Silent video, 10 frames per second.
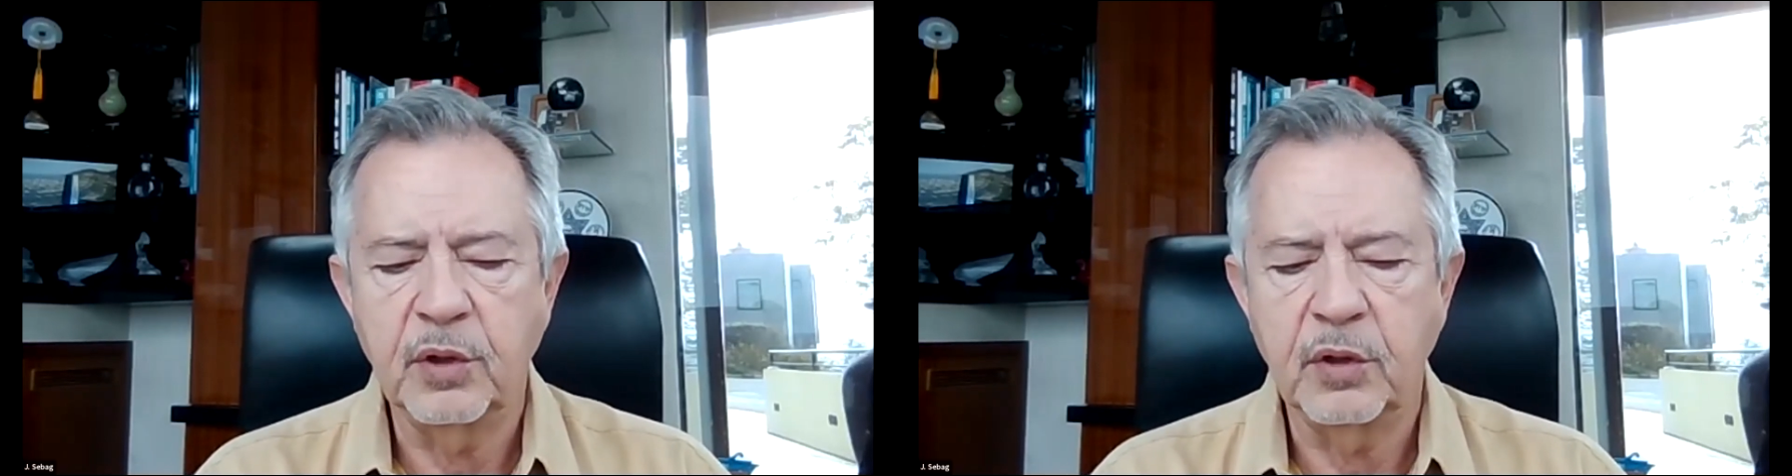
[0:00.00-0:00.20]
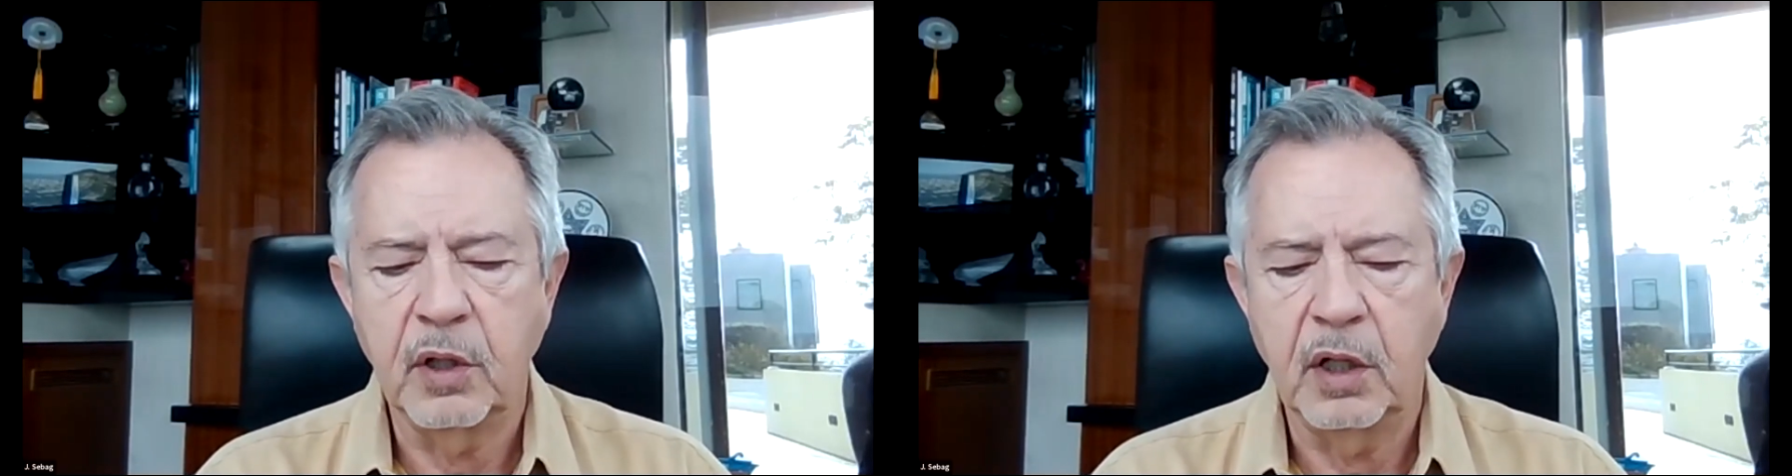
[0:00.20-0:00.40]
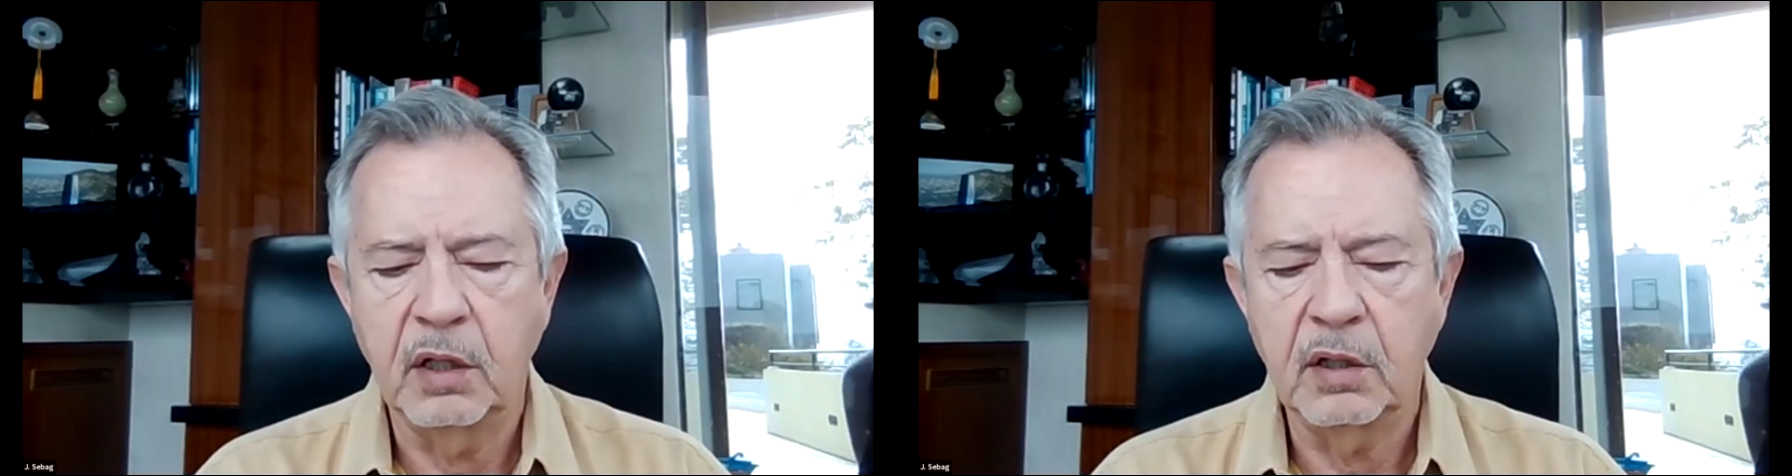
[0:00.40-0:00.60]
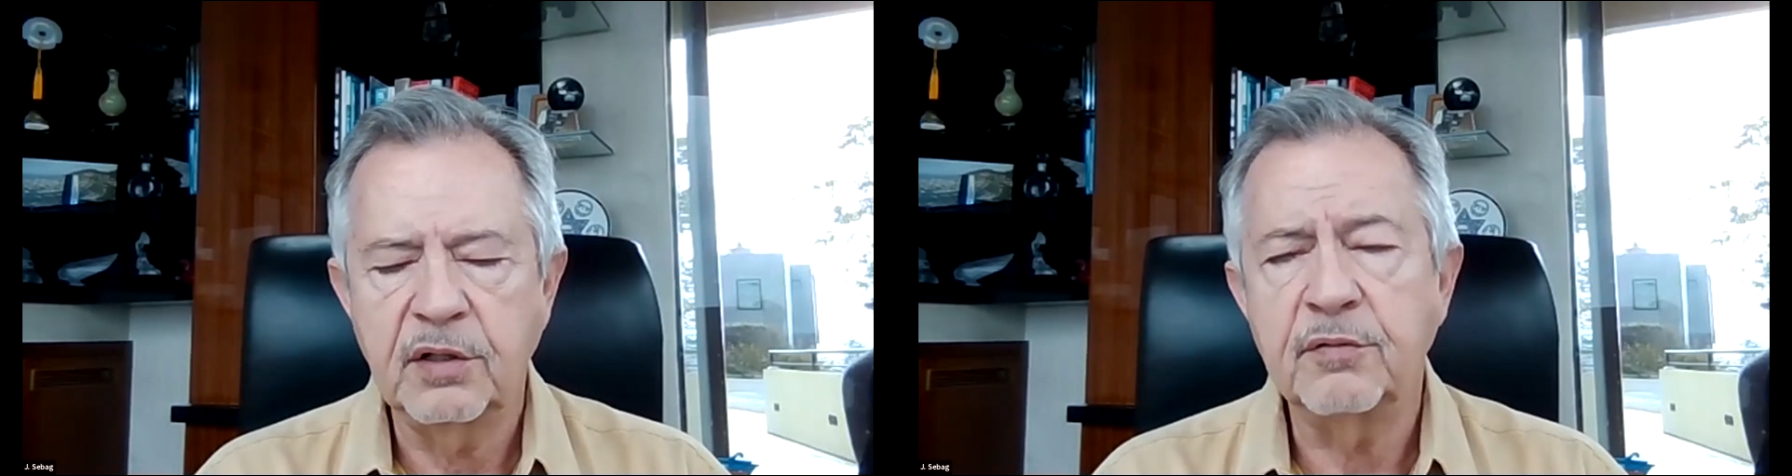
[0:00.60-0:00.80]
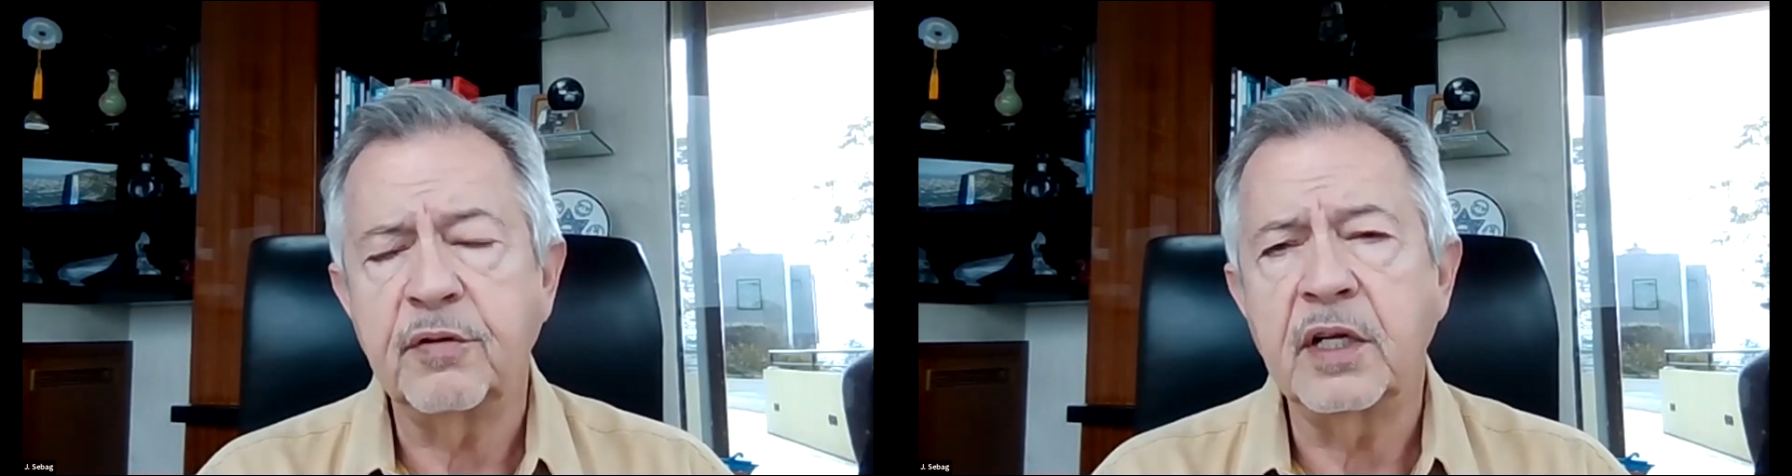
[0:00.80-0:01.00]
we're all
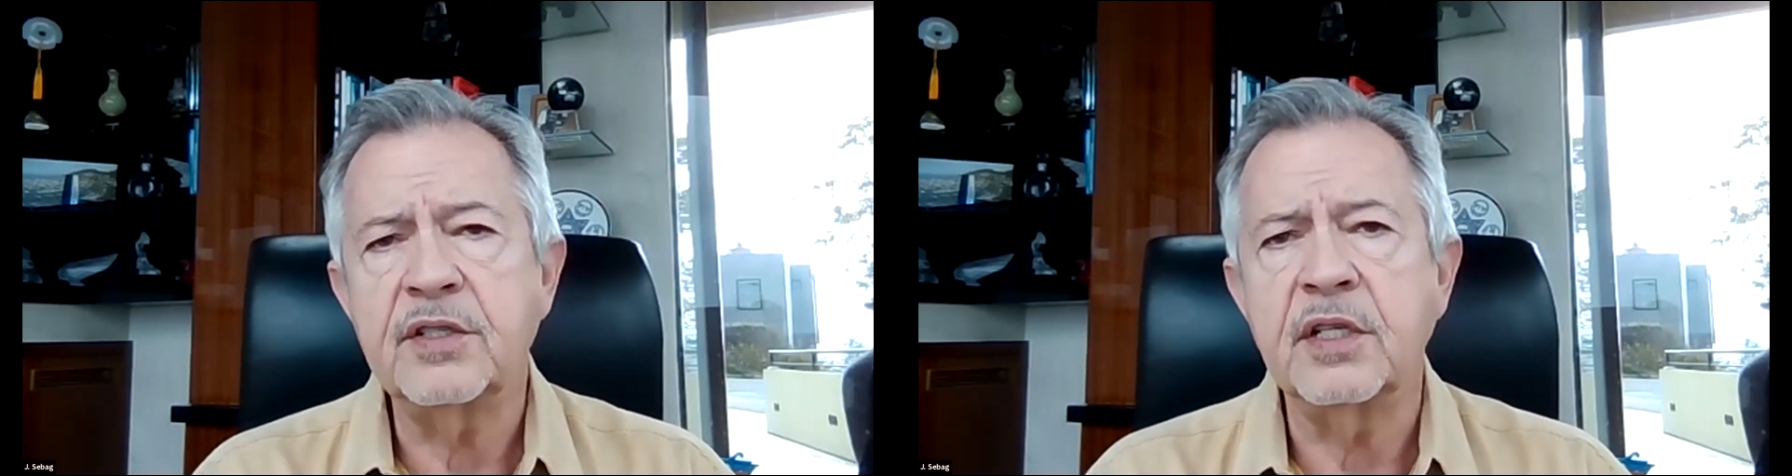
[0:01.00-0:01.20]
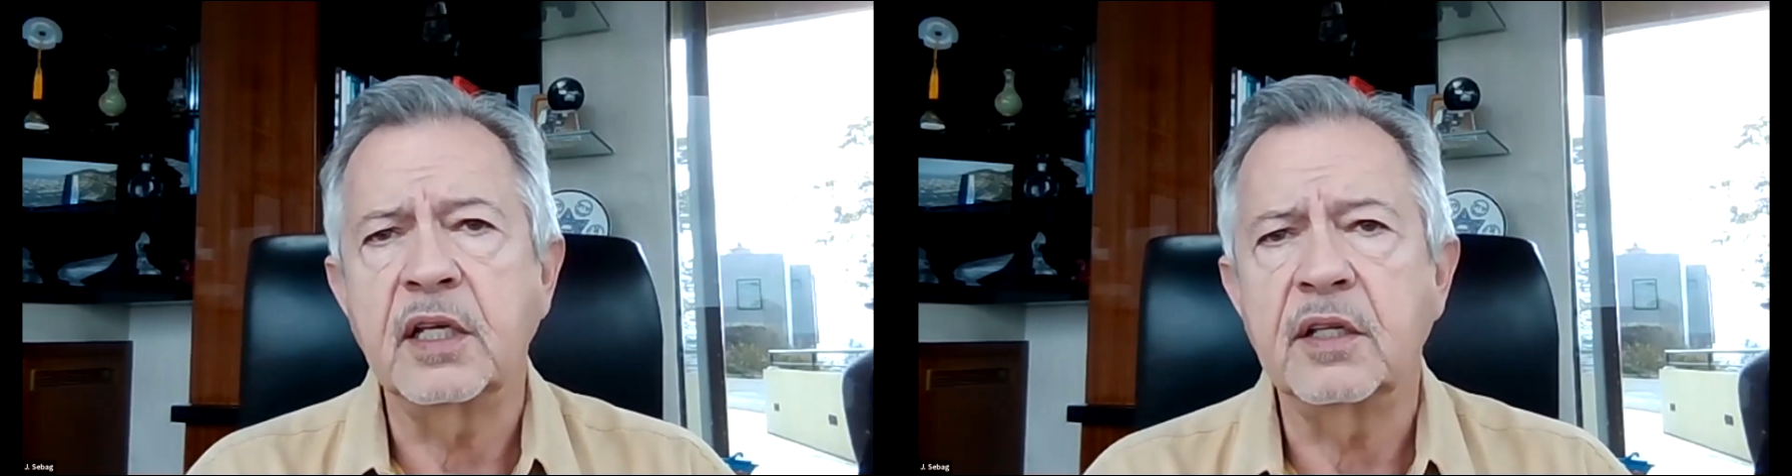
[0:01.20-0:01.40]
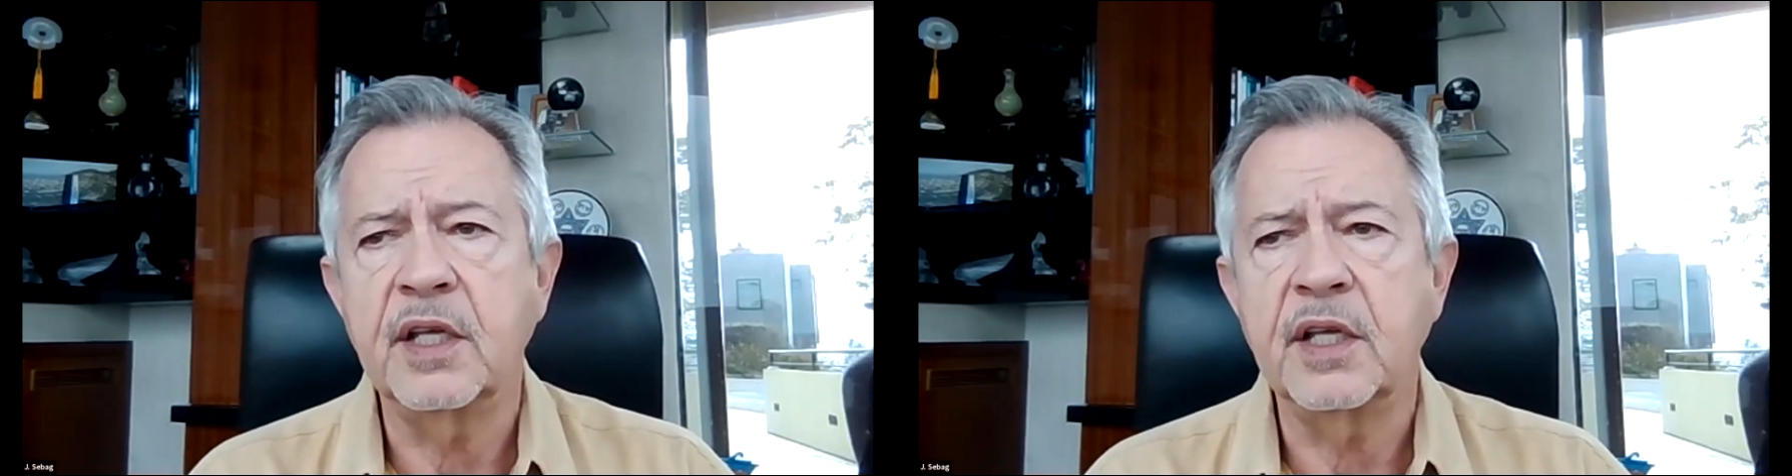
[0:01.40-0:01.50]
confronting,